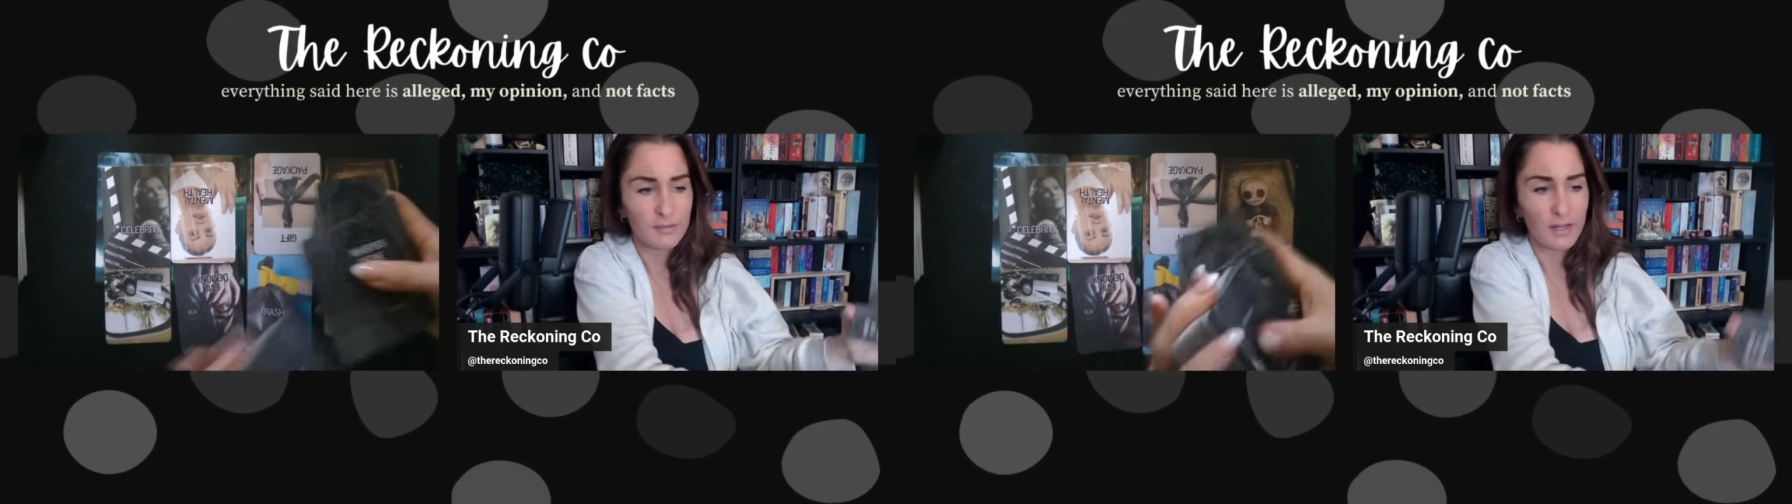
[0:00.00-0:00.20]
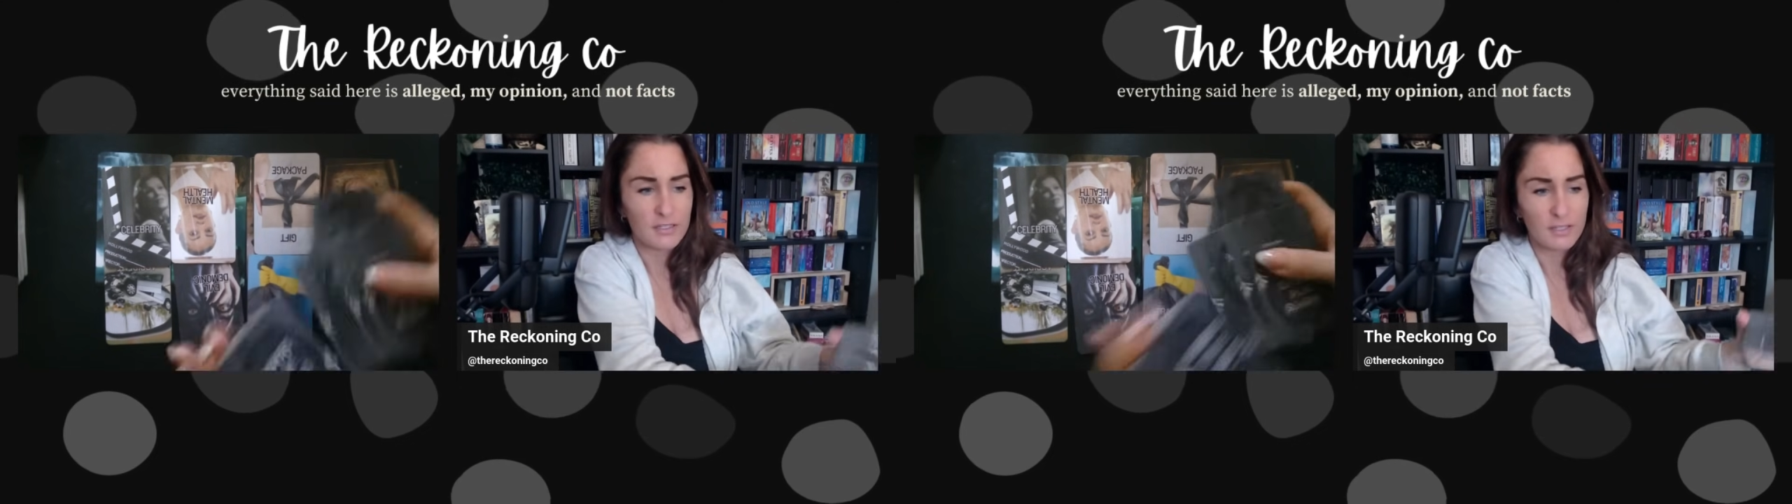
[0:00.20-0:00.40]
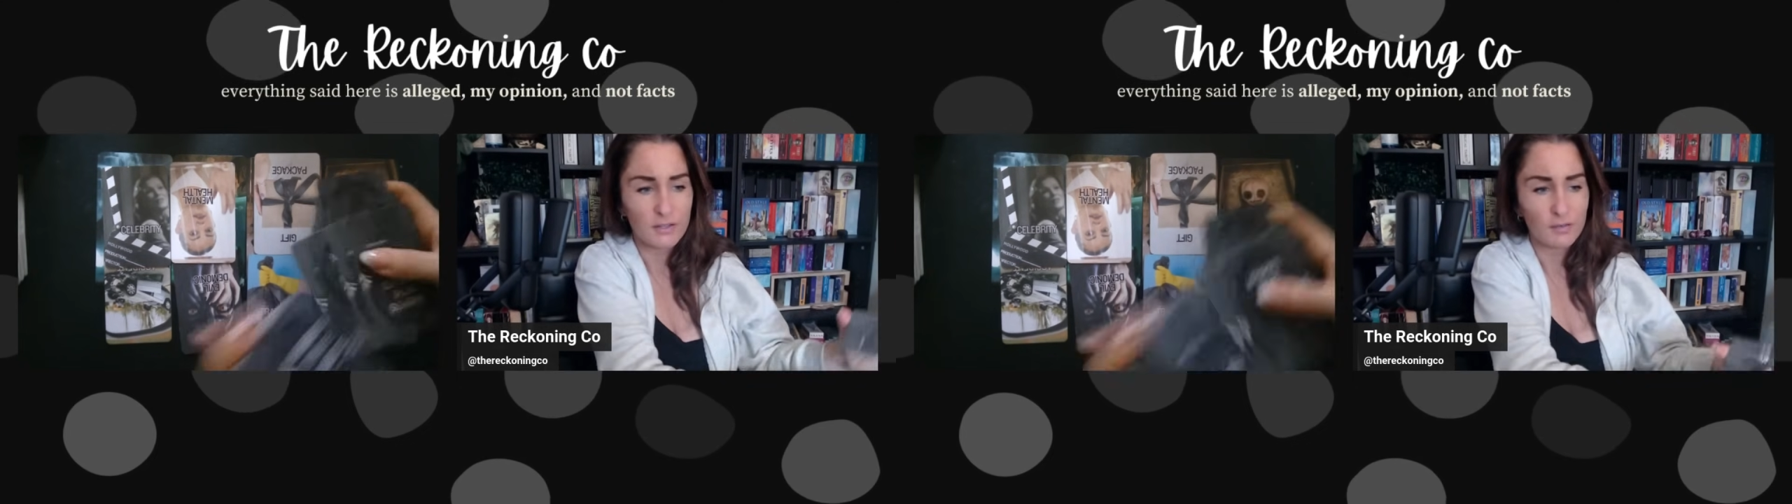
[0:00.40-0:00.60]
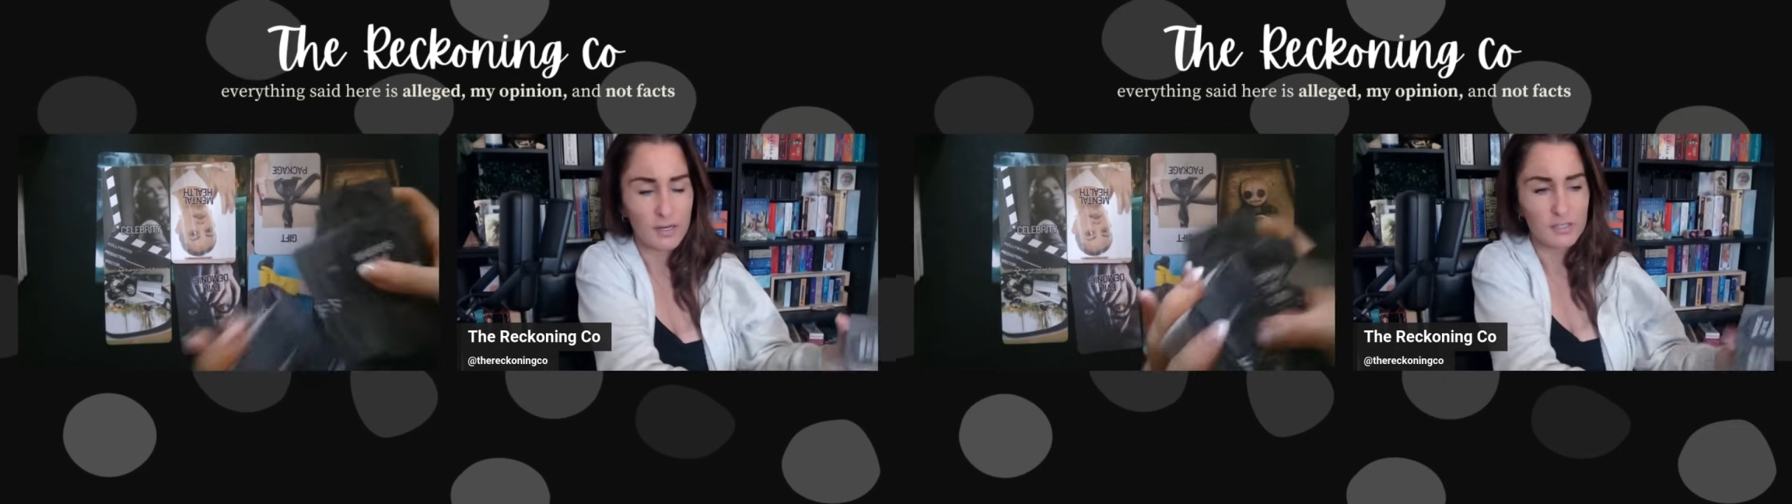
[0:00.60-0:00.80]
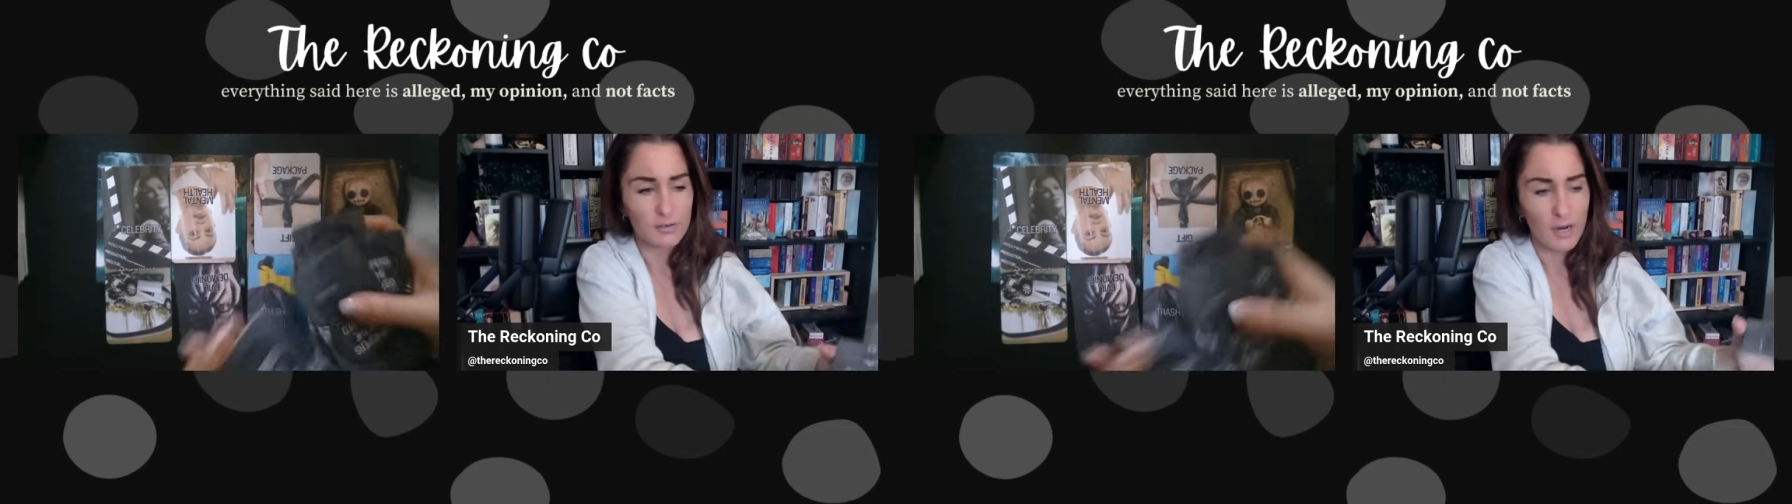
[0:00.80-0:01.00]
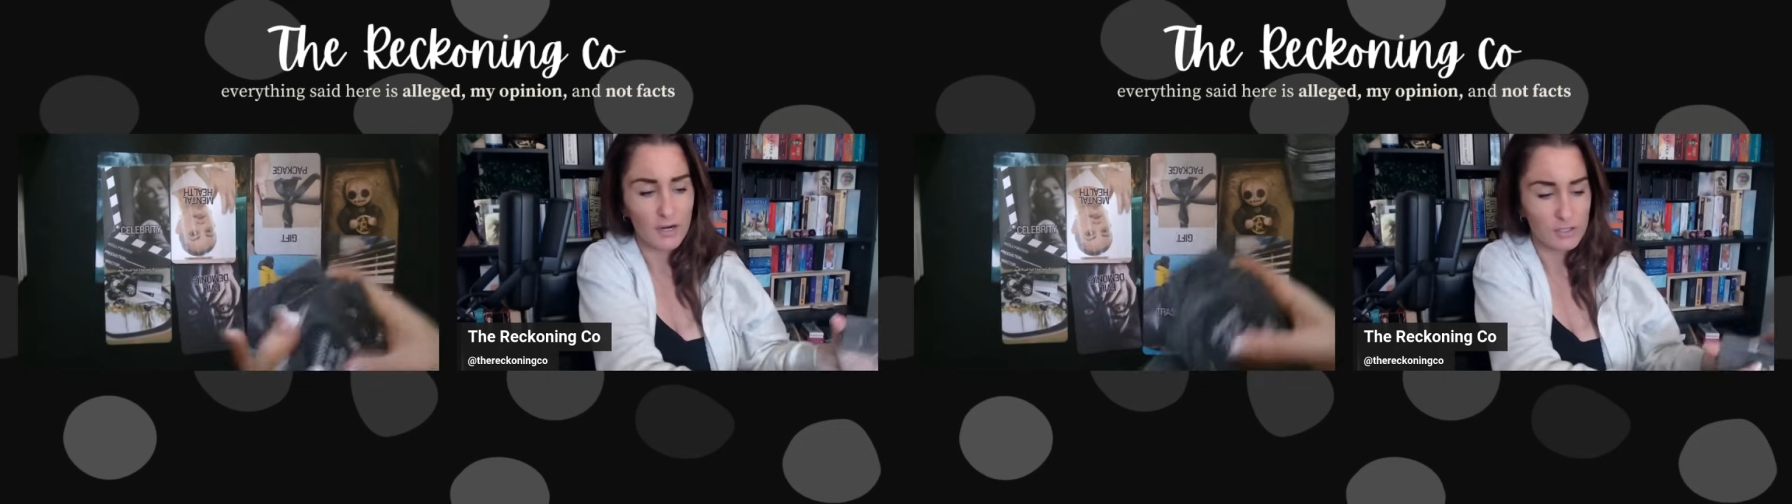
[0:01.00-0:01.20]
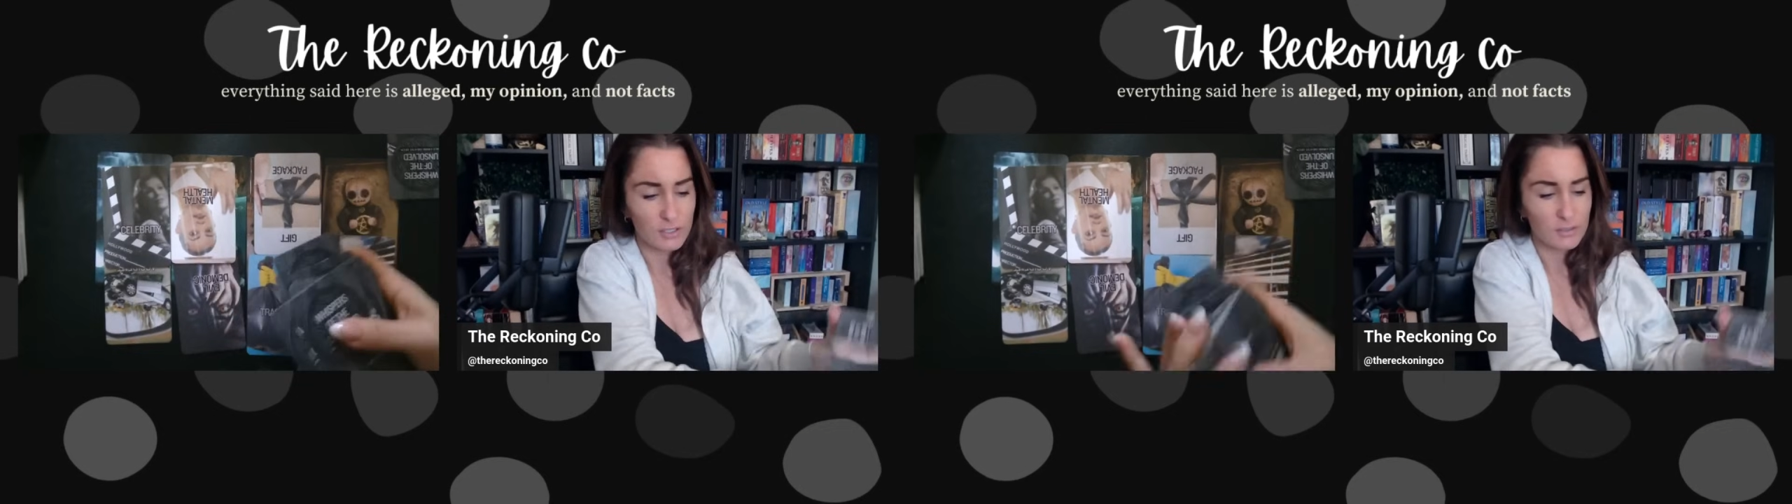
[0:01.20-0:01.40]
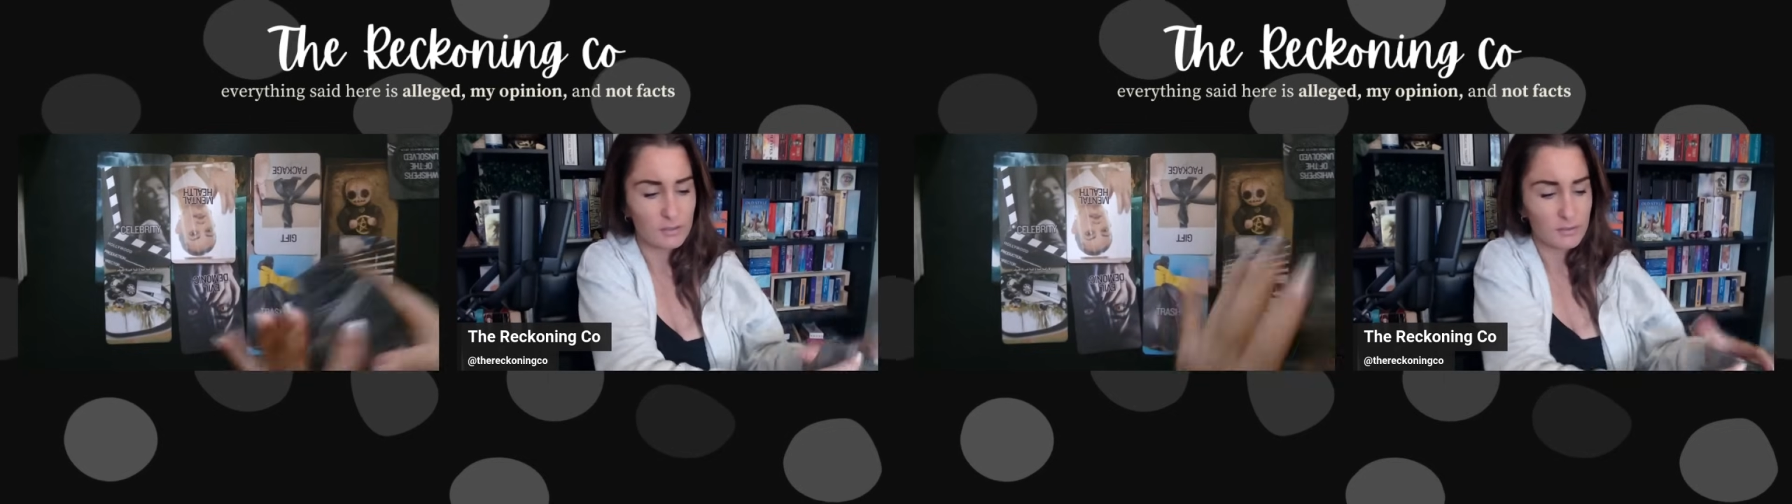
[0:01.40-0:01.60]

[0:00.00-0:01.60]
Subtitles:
that's in the right direction.